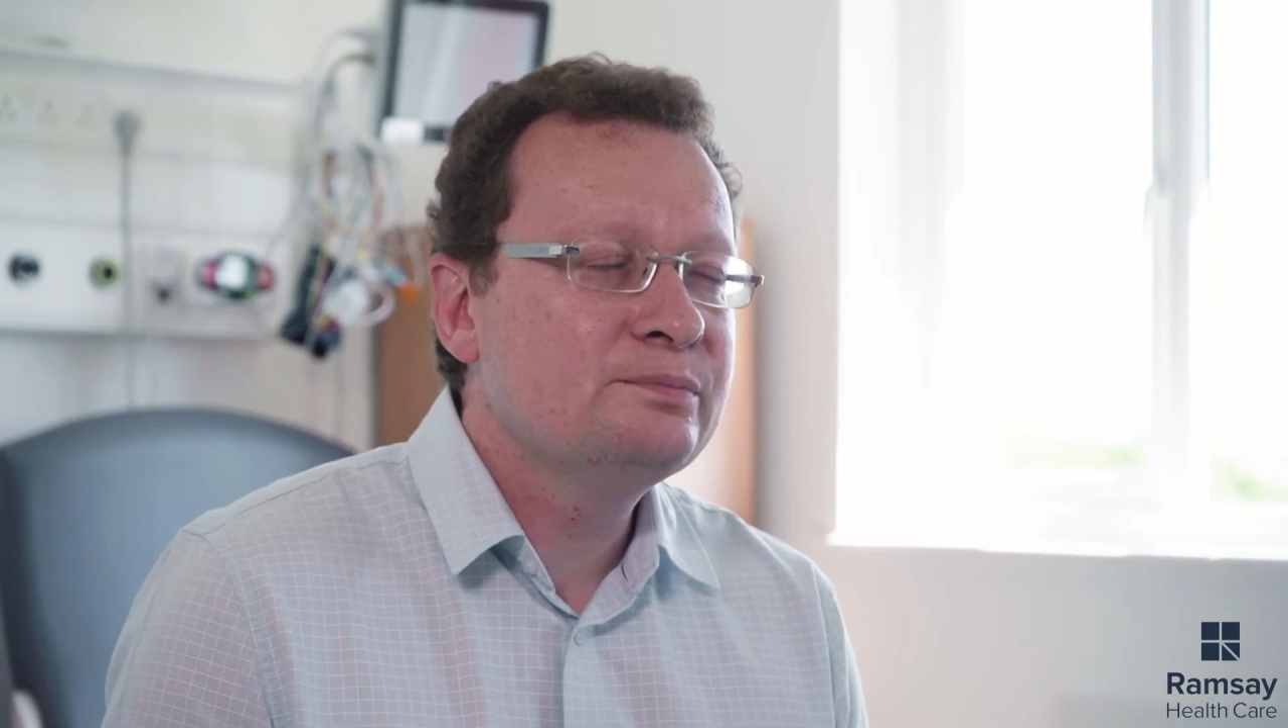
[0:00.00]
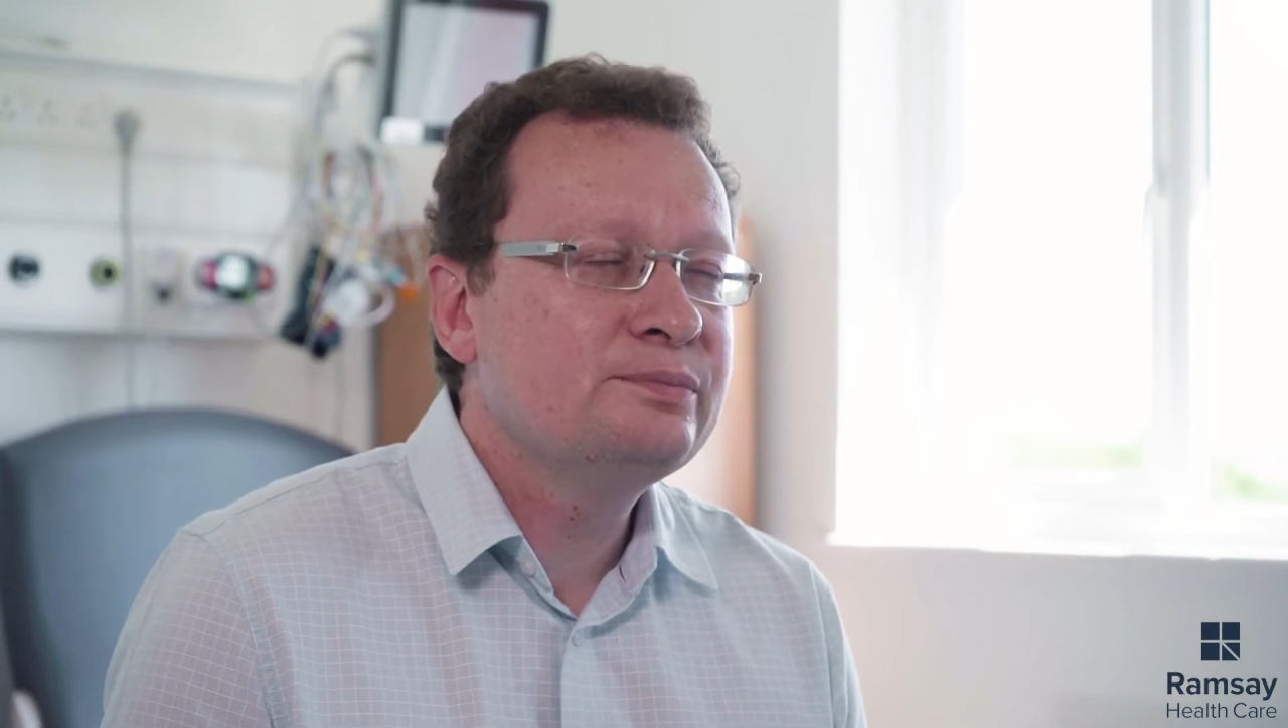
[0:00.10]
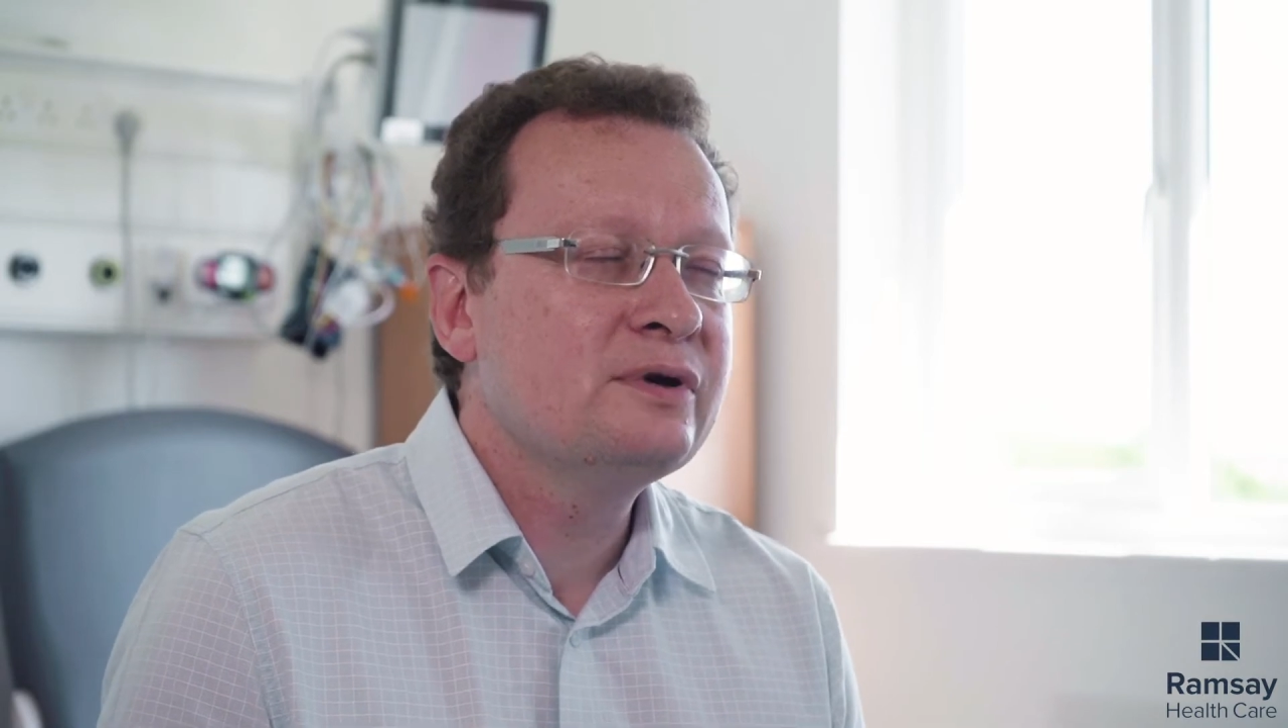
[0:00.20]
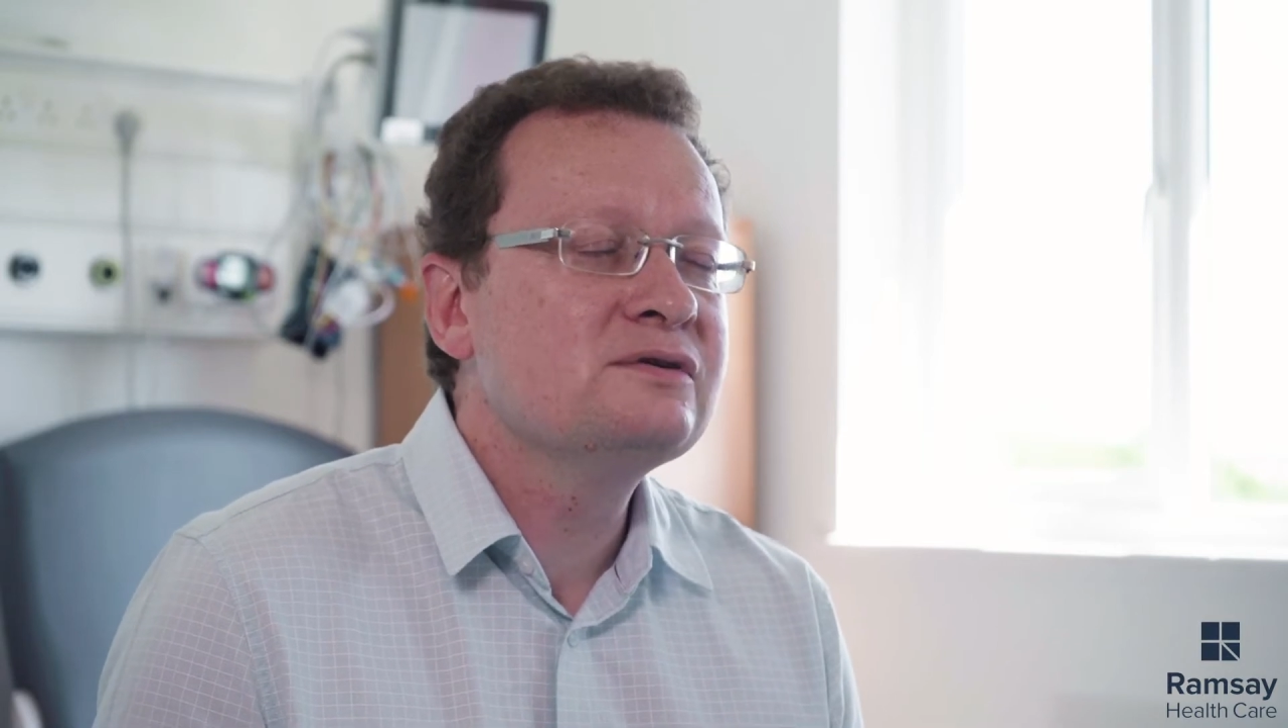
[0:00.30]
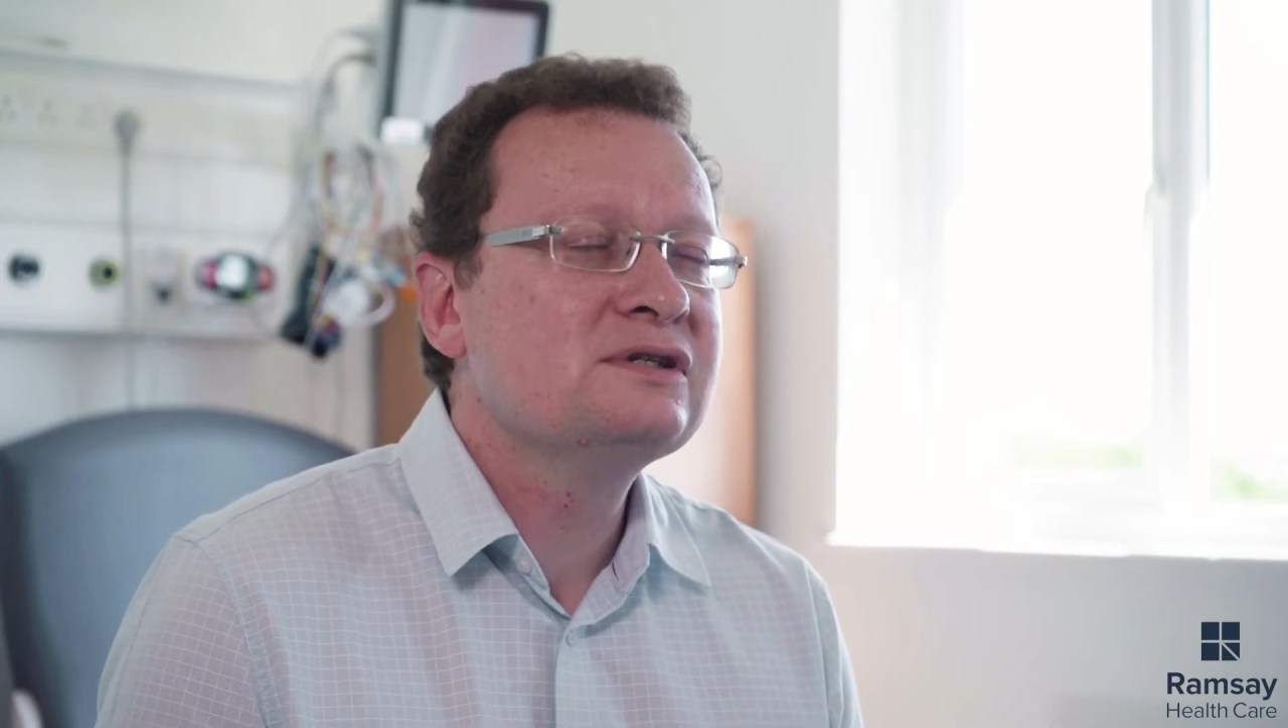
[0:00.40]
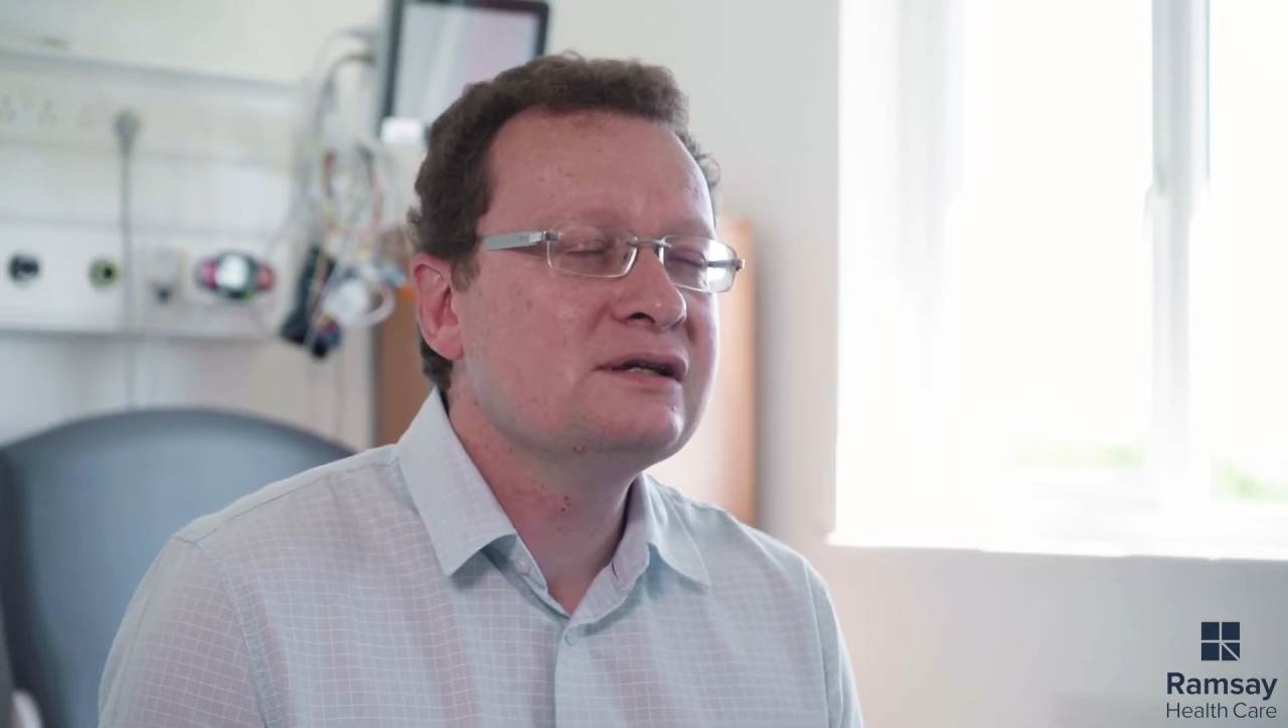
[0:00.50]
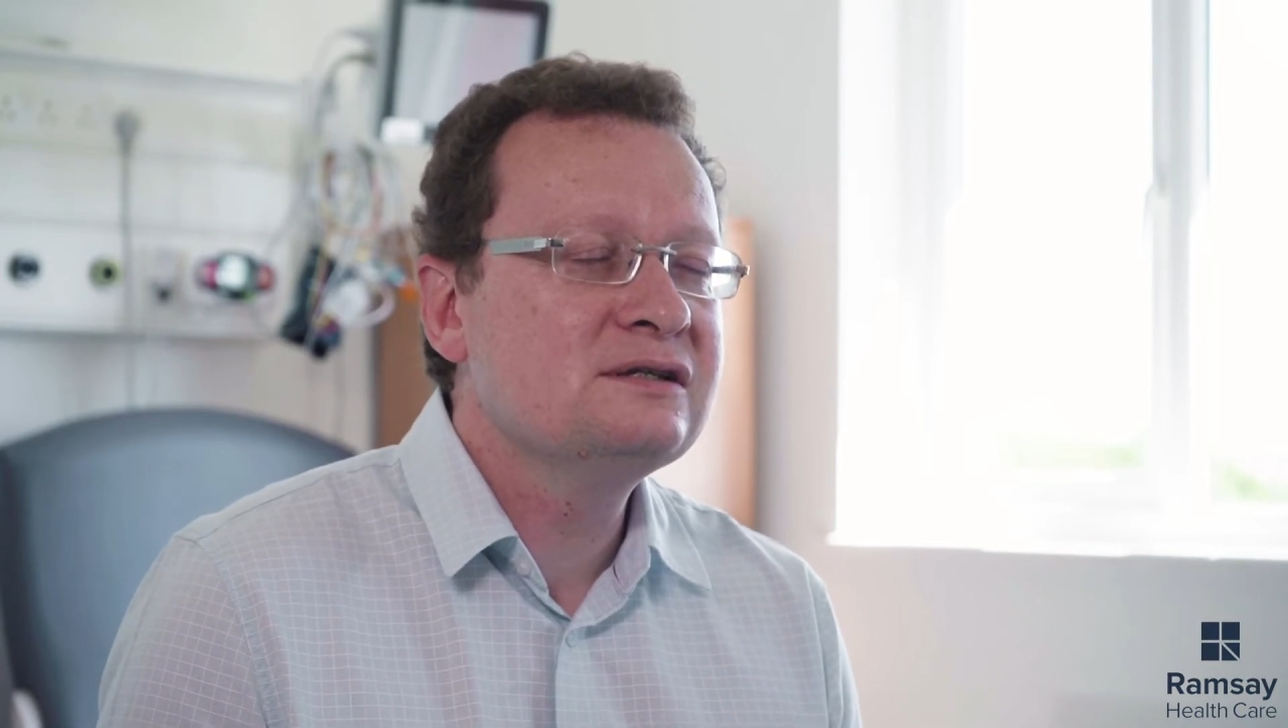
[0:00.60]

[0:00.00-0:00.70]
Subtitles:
process